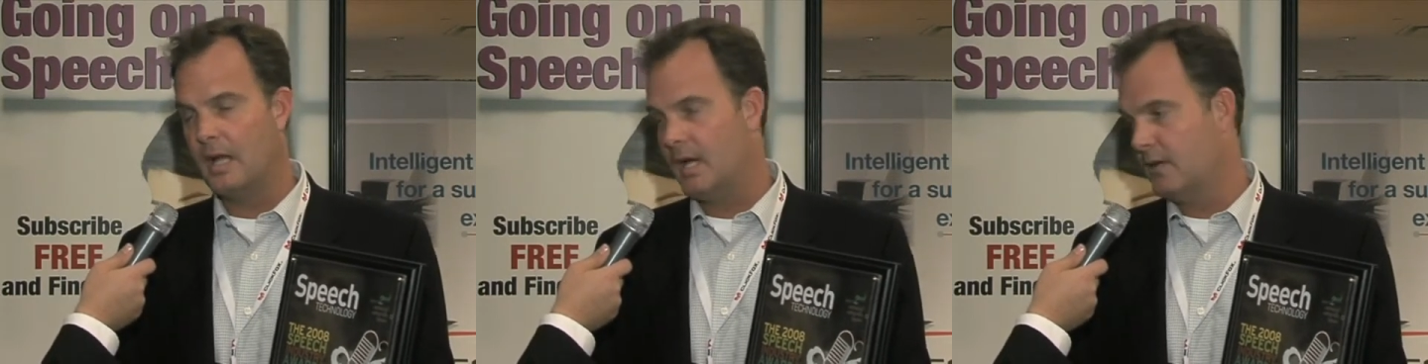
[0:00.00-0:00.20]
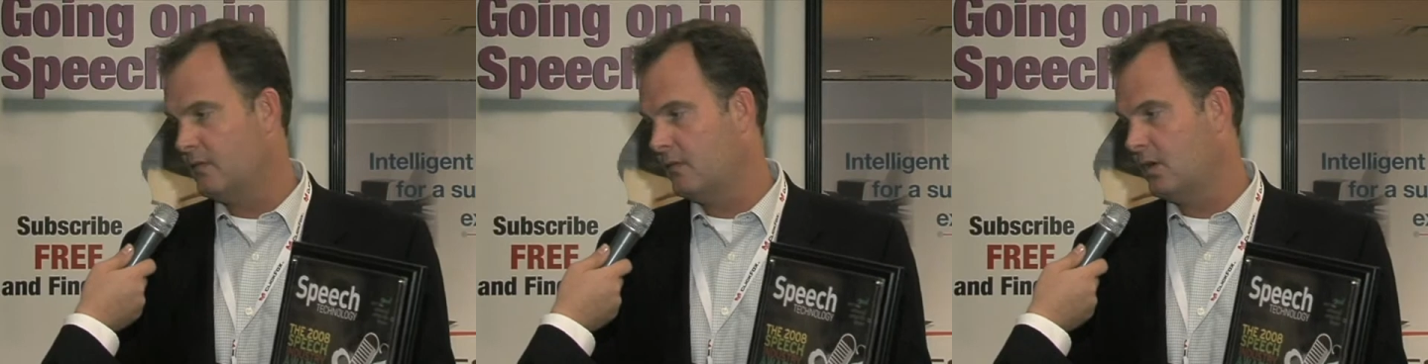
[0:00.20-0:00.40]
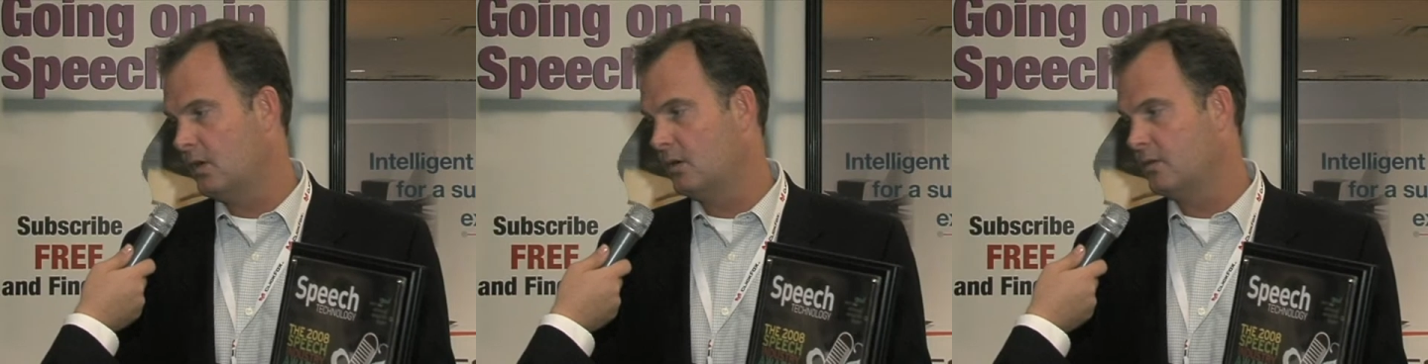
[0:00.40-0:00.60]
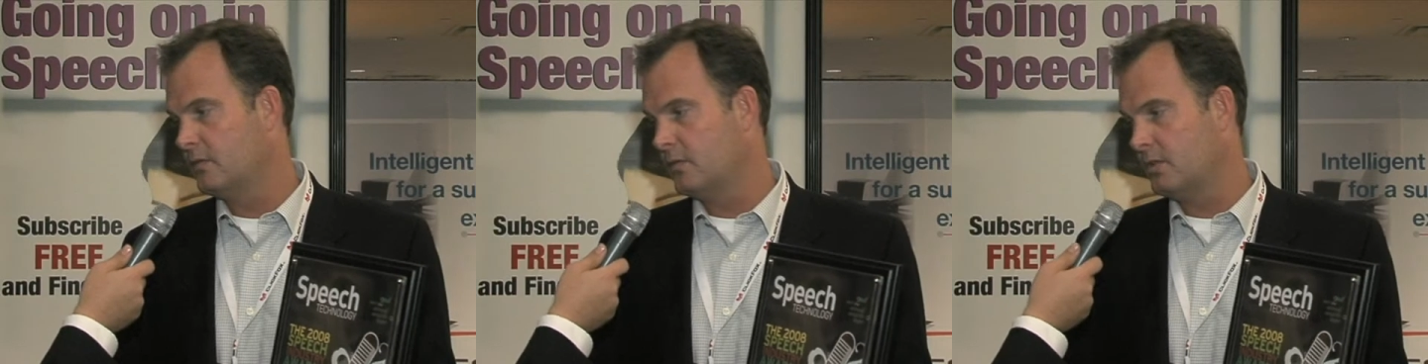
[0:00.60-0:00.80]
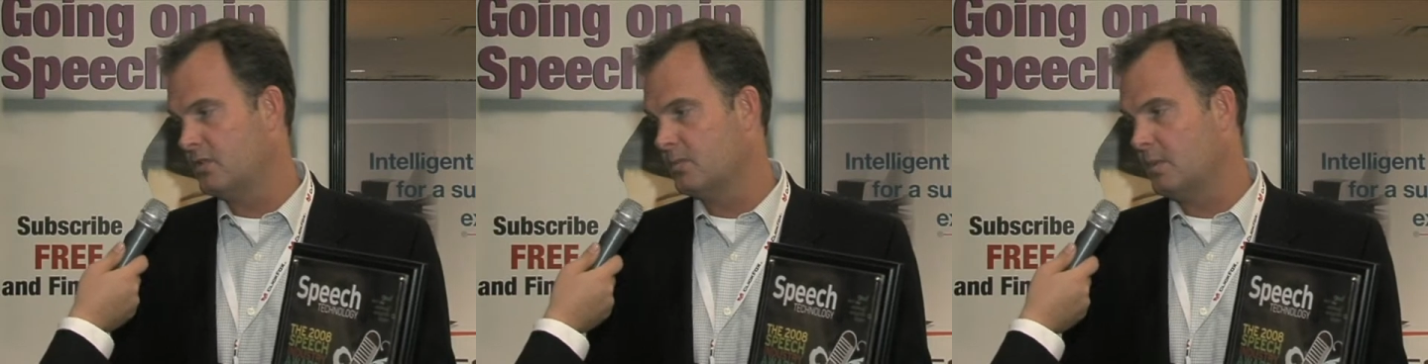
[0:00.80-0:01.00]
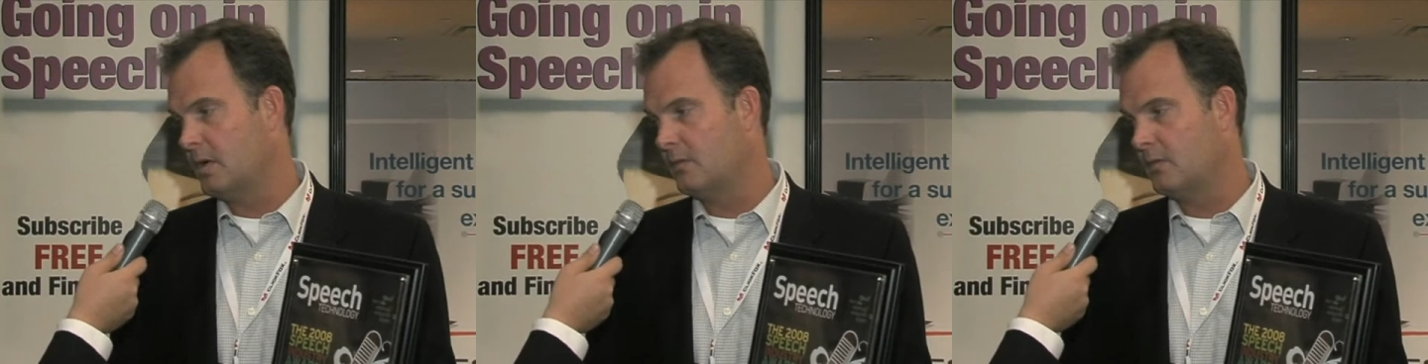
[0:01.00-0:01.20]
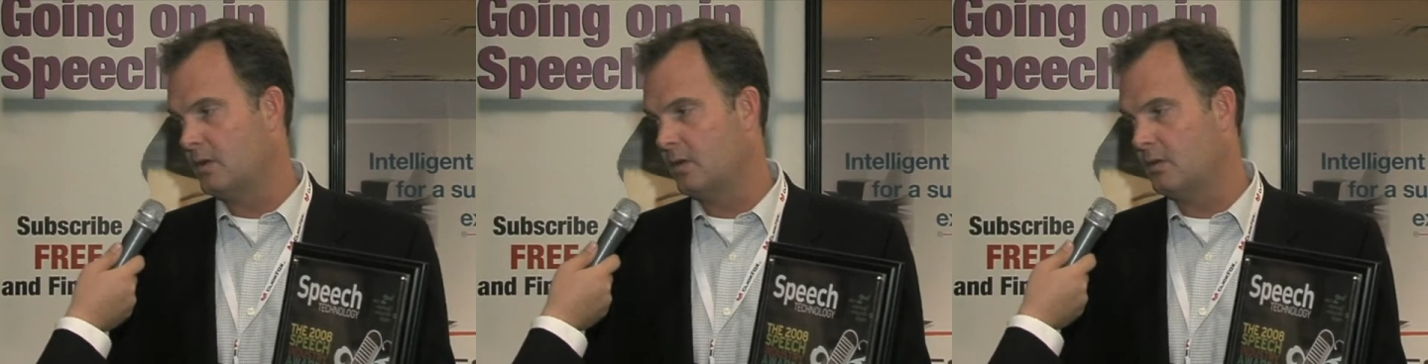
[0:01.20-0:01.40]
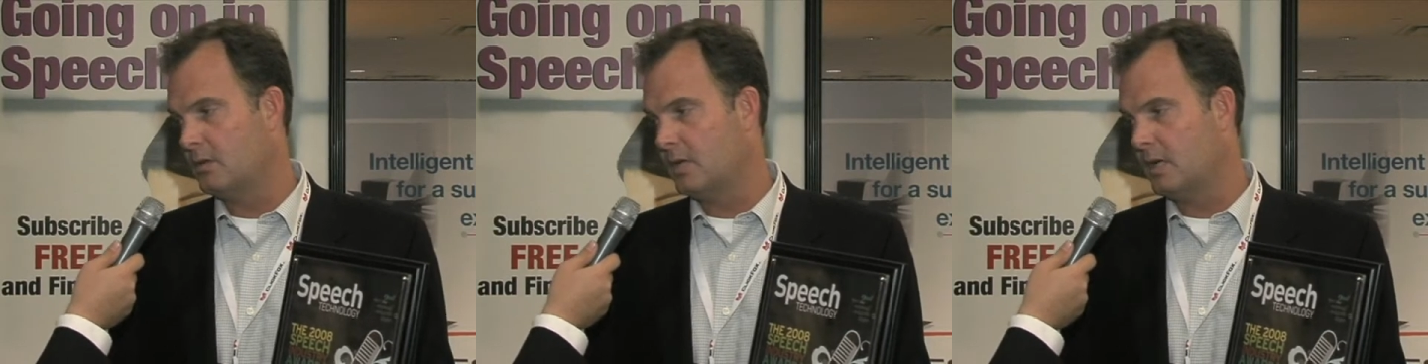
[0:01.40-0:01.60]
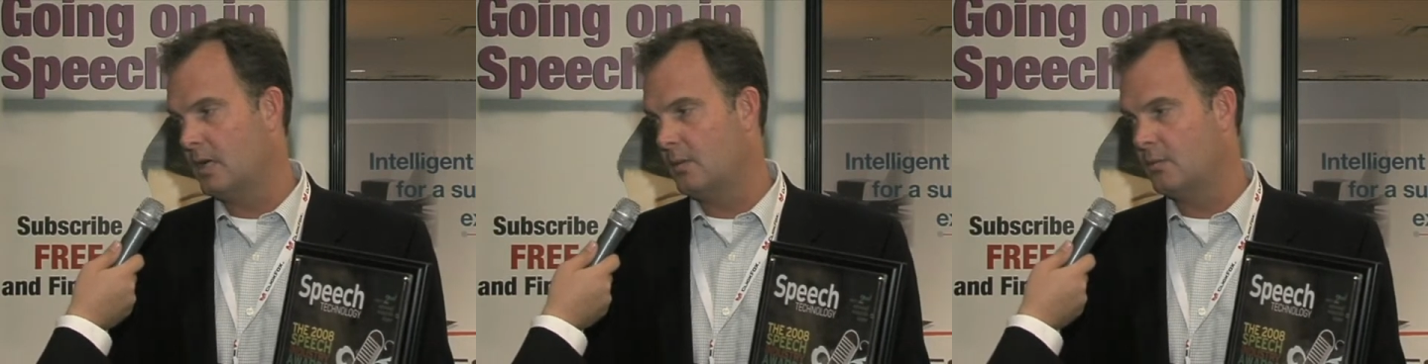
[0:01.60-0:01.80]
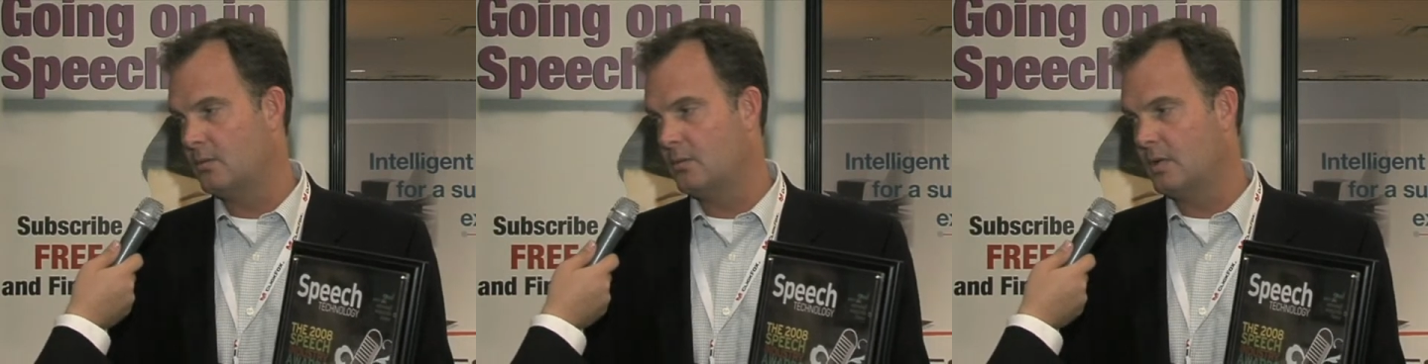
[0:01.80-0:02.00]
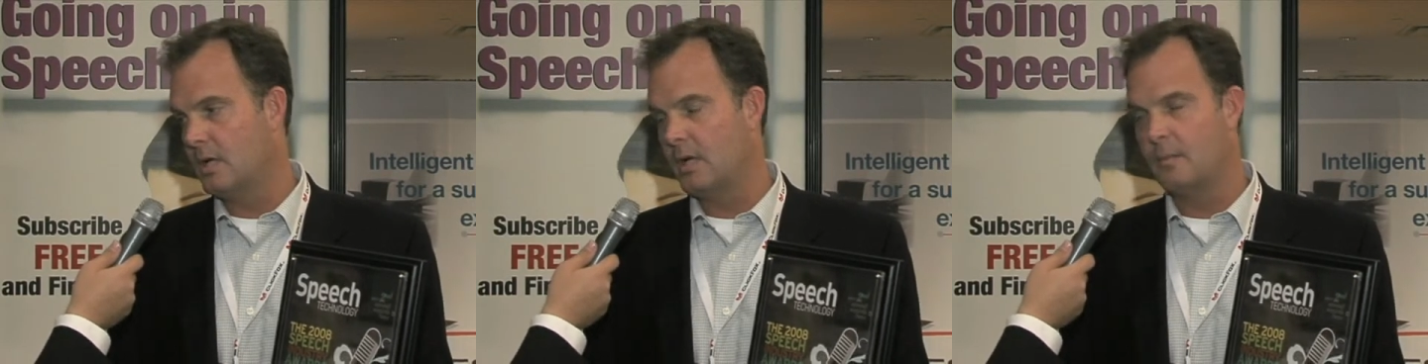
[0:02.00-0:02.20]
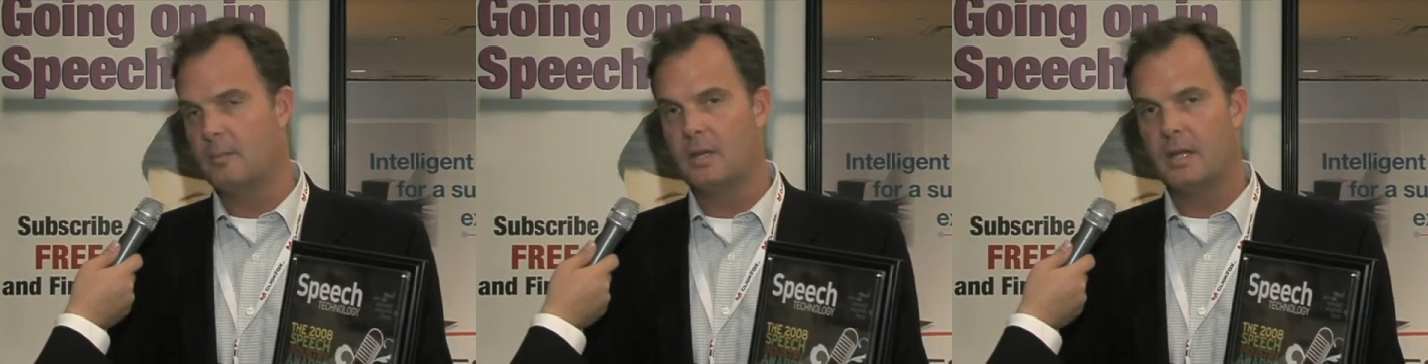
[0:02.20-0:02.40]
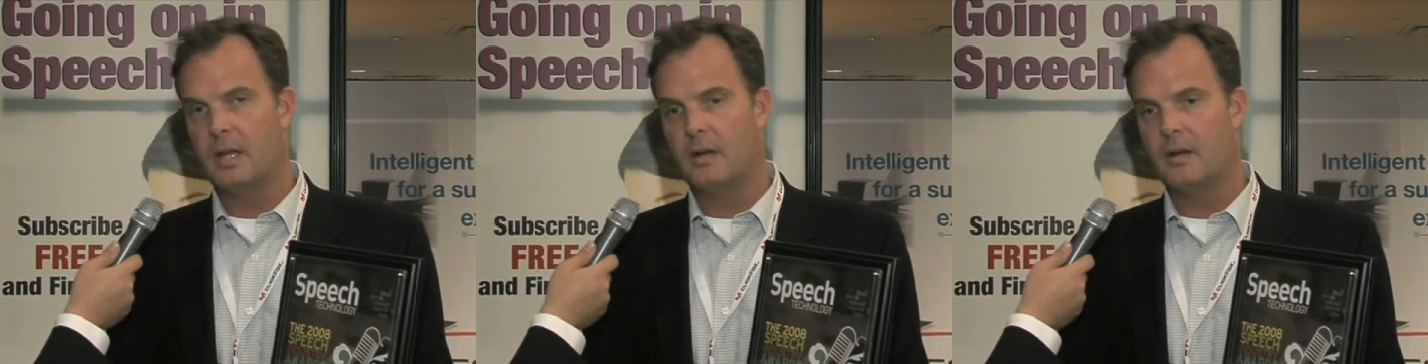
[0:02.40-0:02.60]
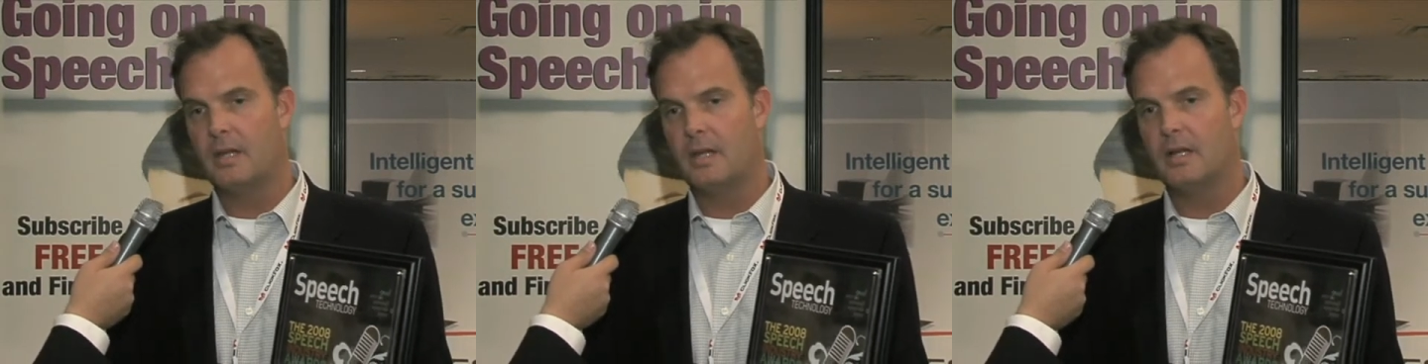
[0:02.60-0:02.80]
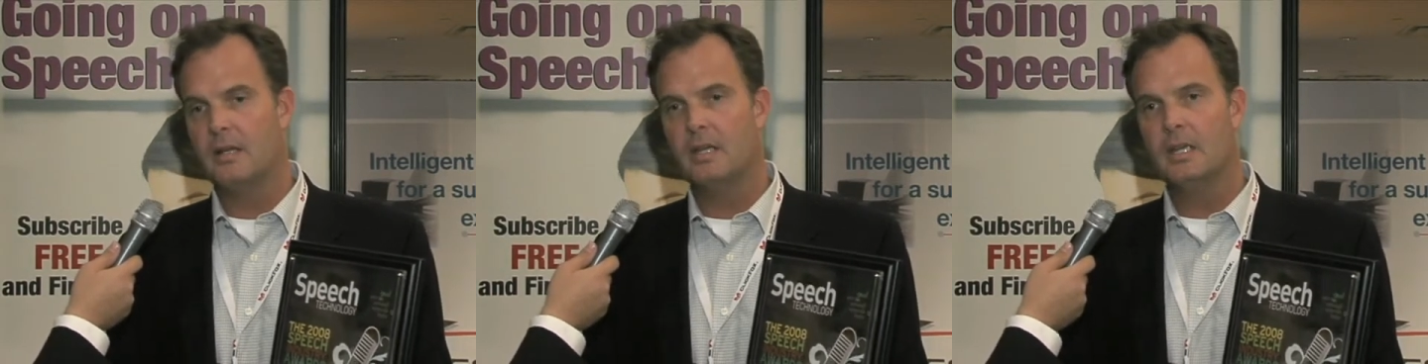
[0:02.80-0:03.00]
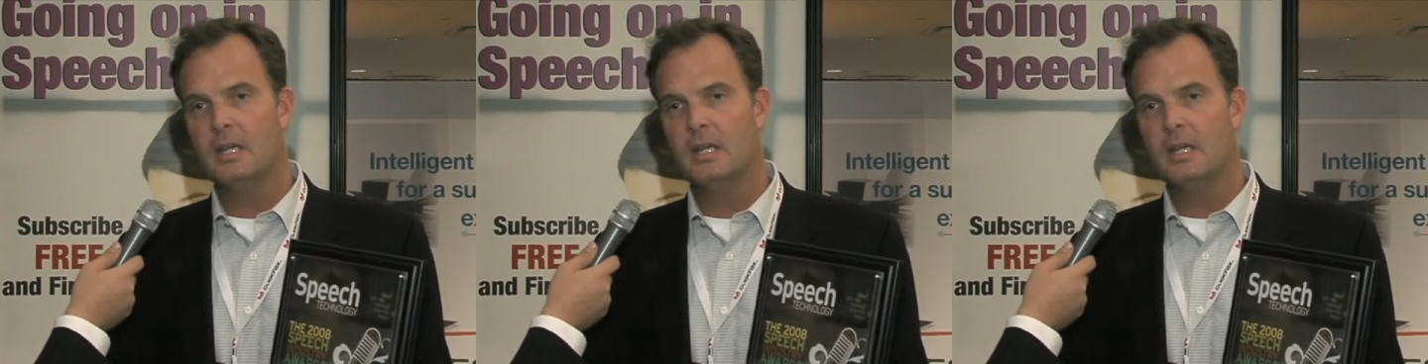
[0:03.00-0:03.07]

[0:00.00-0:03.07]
iPhone for the smartphone uh, um, area.